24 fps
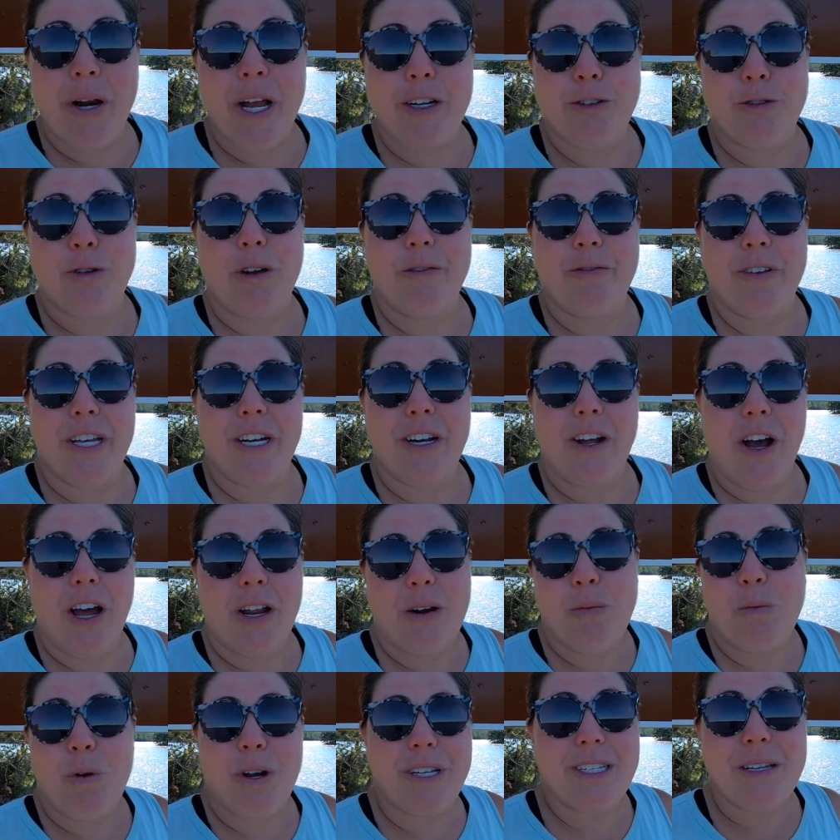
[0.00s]
I drove in
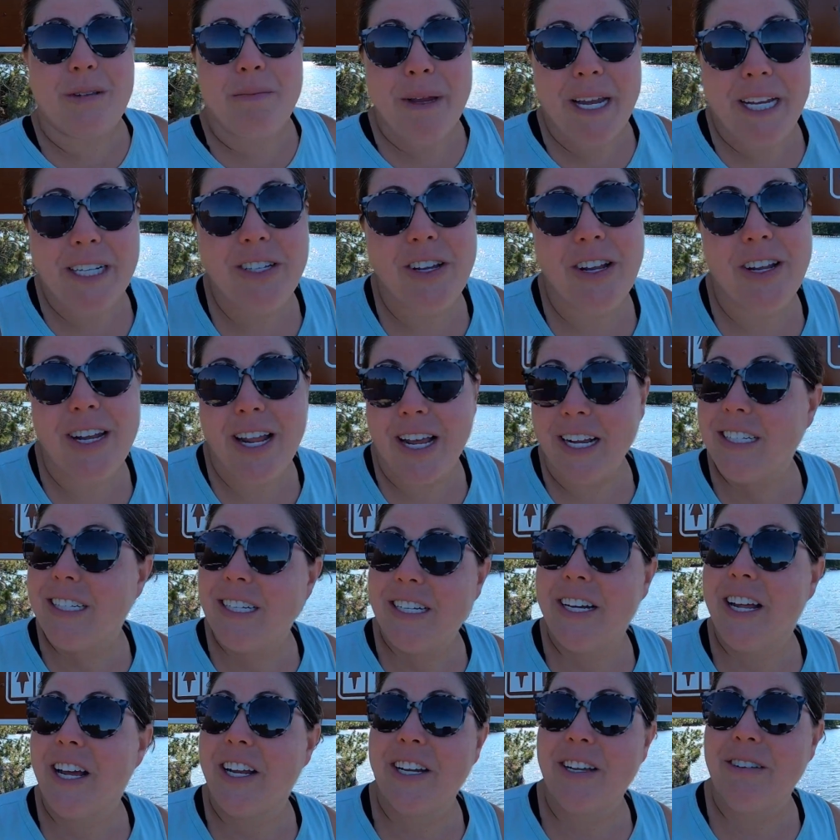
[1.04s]
on wasn't made till
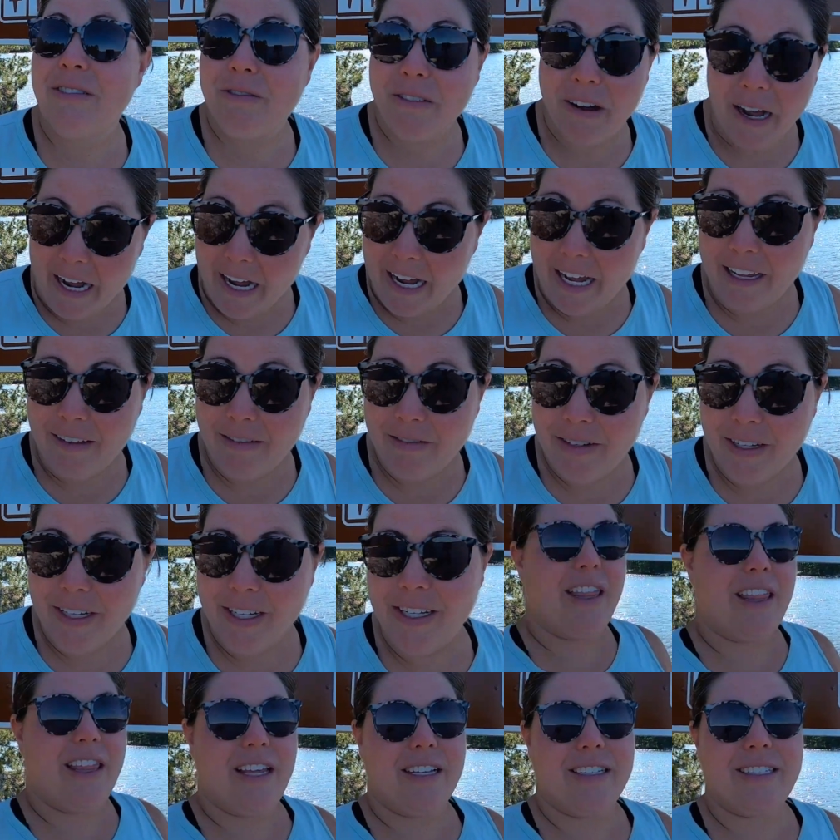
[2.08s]
1995.
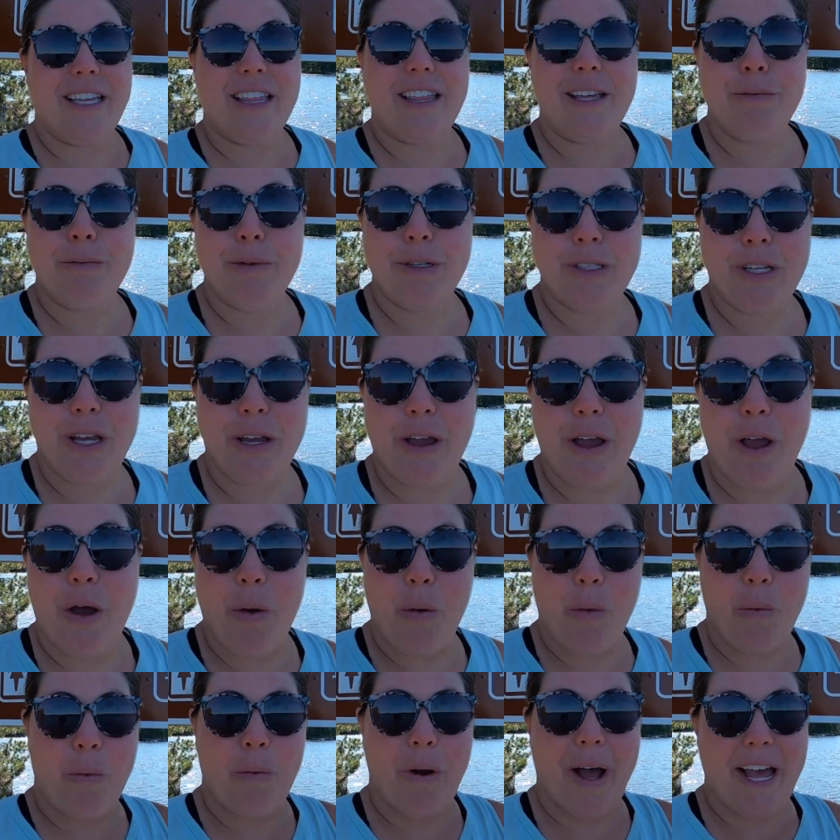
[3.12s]
They said there was a
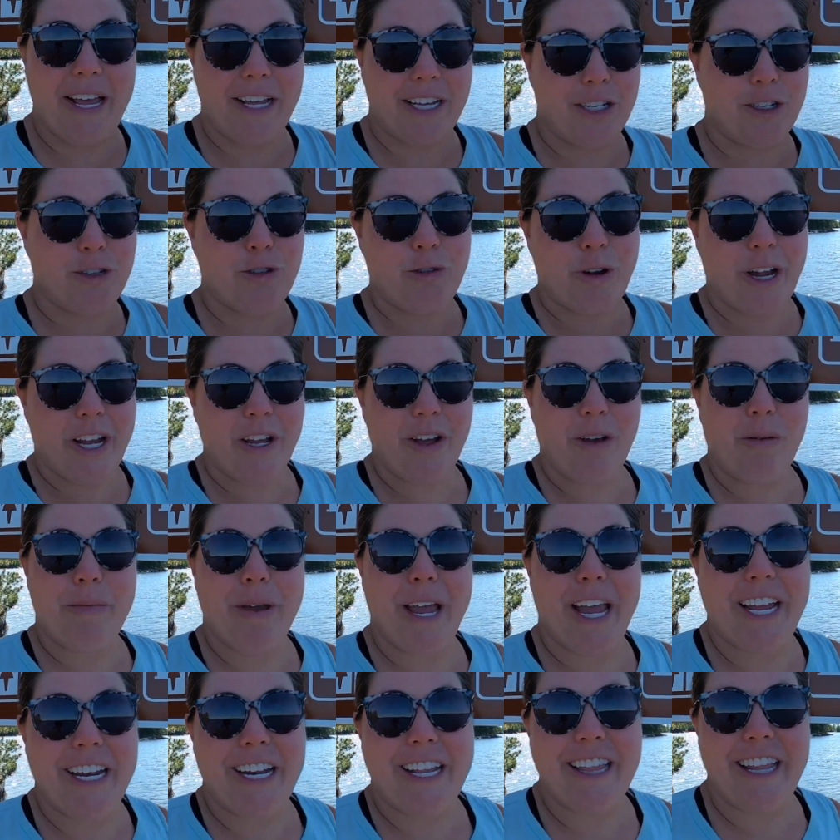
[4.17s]
wagon trail
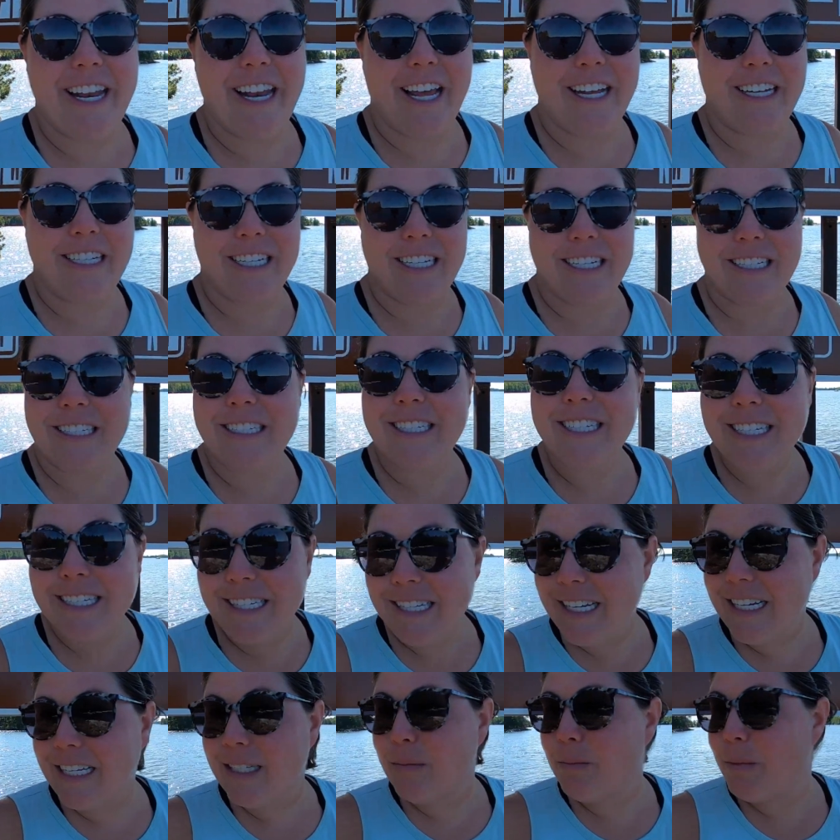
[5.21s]
made in the
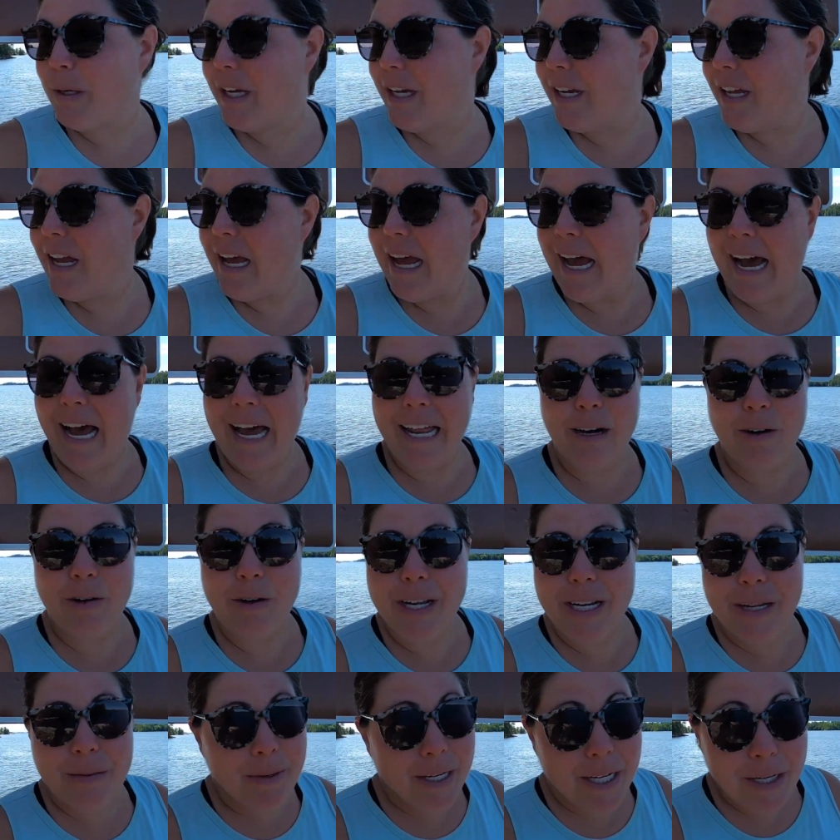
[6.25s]
1960s, but I don't know
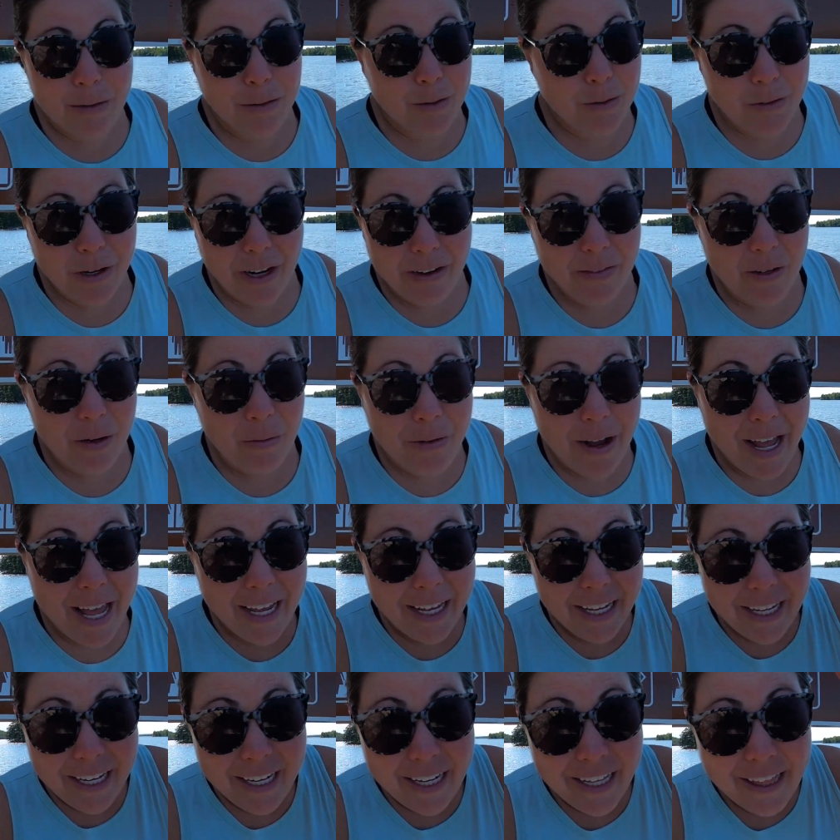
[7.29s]
anybody who was driving a
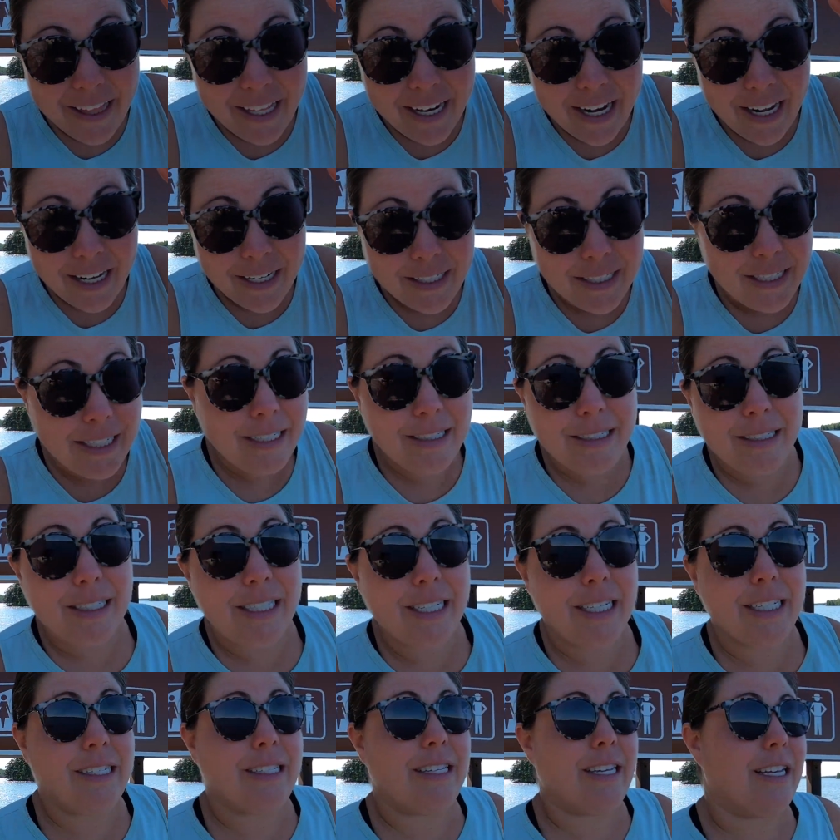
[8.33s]
wagon in the
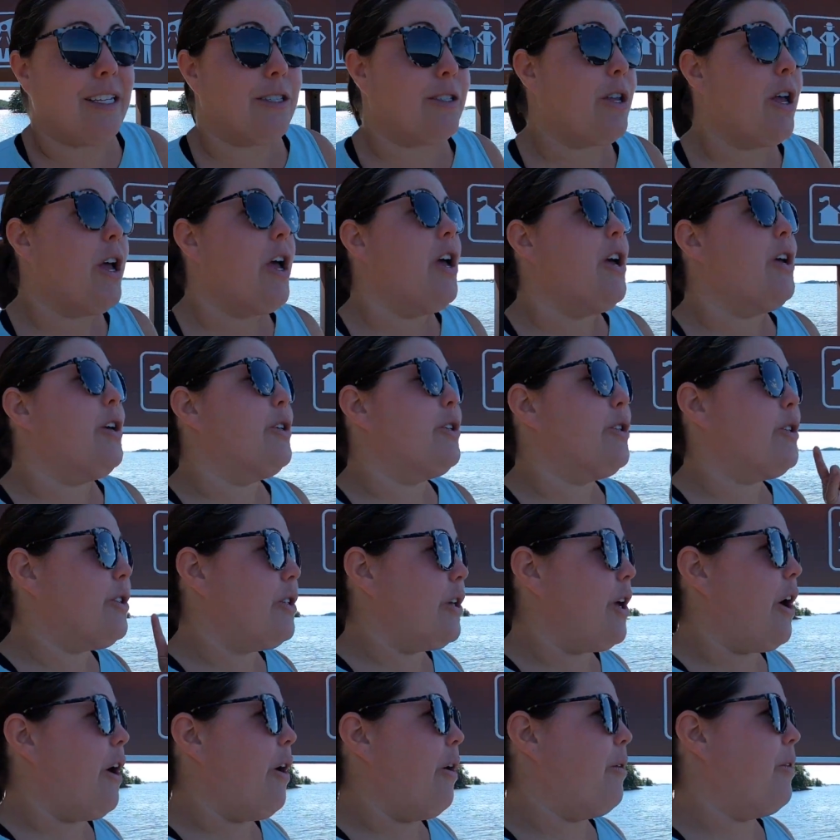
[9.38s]
1960s.
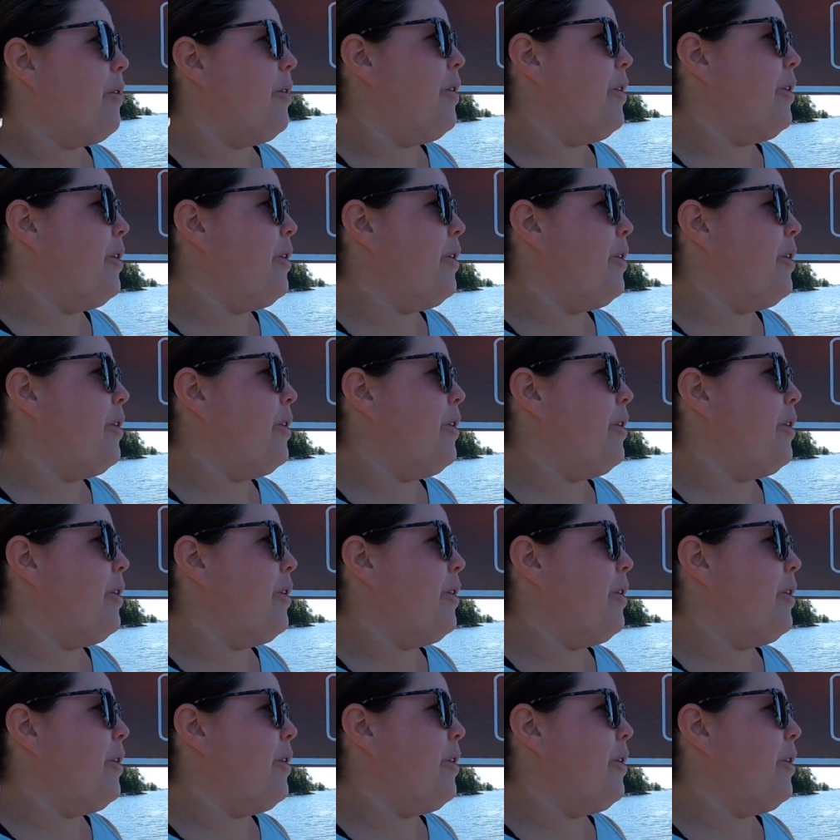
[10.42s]
So